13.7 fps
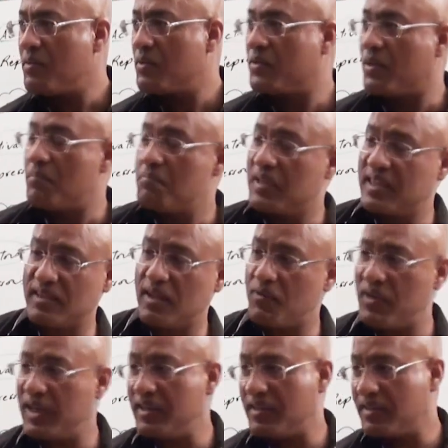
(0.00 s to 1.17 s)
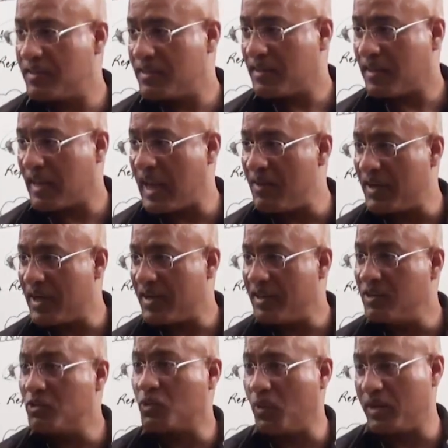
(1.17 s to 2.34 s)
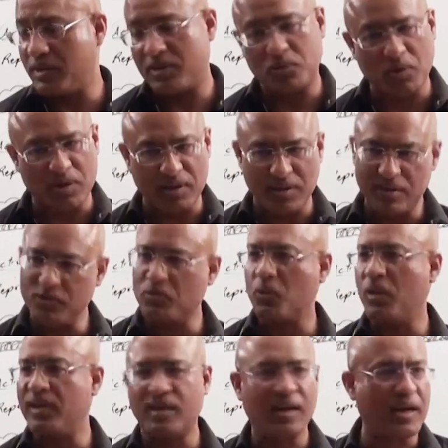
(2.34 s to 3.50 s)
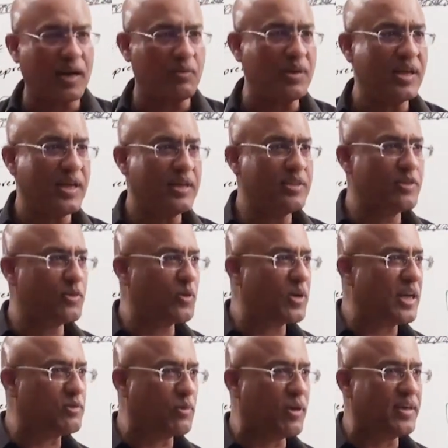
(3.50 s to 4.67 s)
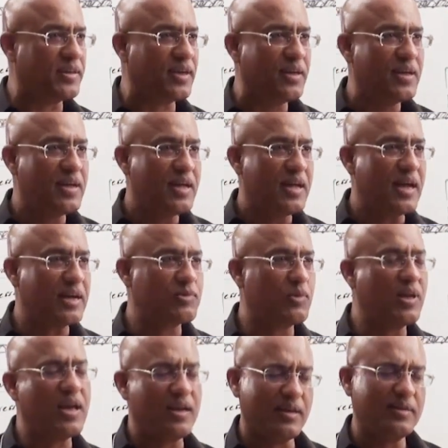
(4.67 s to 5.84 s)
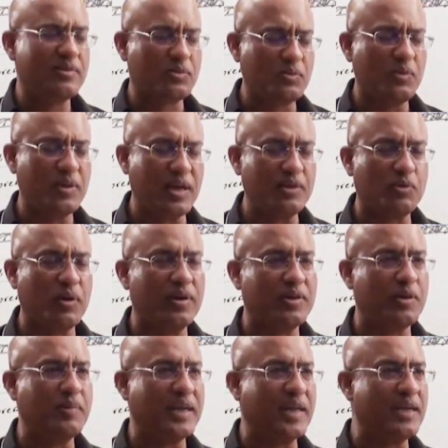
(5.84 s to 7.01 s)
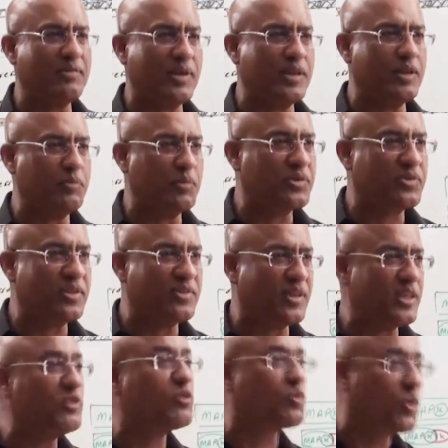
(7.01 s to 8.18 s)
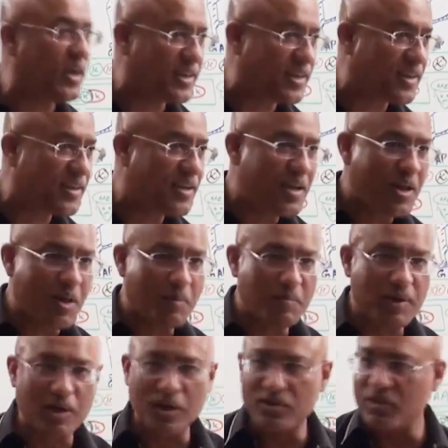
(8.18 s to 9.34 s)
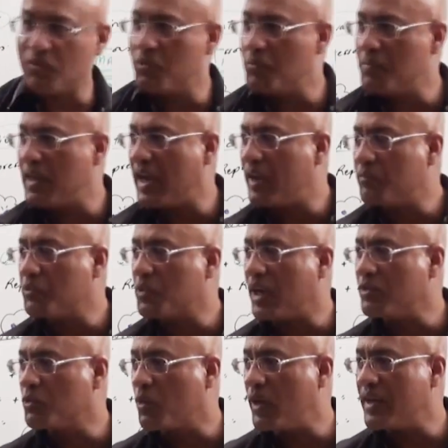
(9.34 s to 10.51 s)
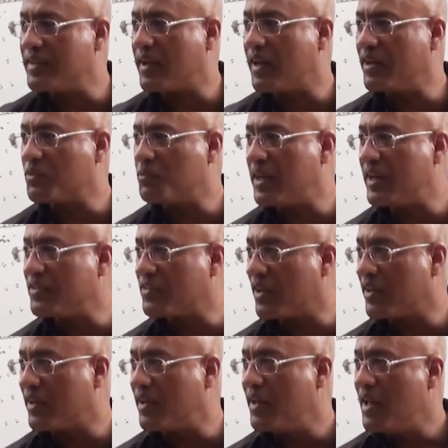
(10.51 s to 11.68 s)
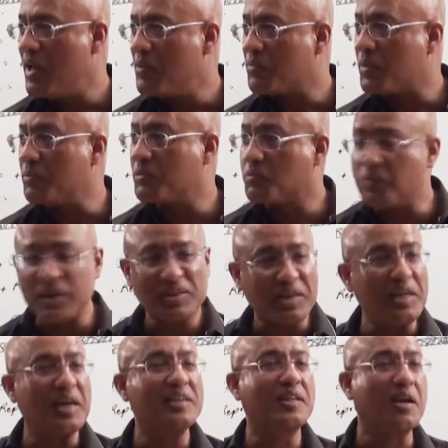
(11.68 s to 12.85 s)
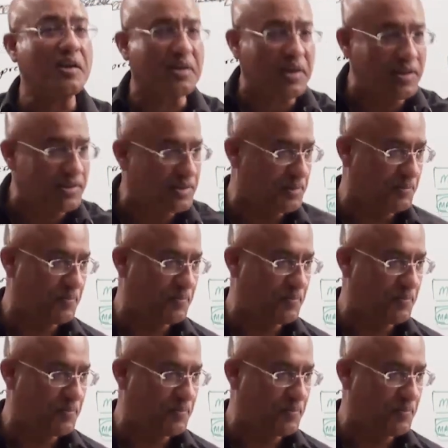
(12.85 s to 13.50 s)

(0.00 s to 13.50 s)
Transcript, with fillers: some mothers are very clever. Insulator, sorry. Insulator, I always. It is not isolator. Actually, it's truly isolator, but anyway, in the books they say insulator. Because some women love to isolate their husband and children from especially other uncles.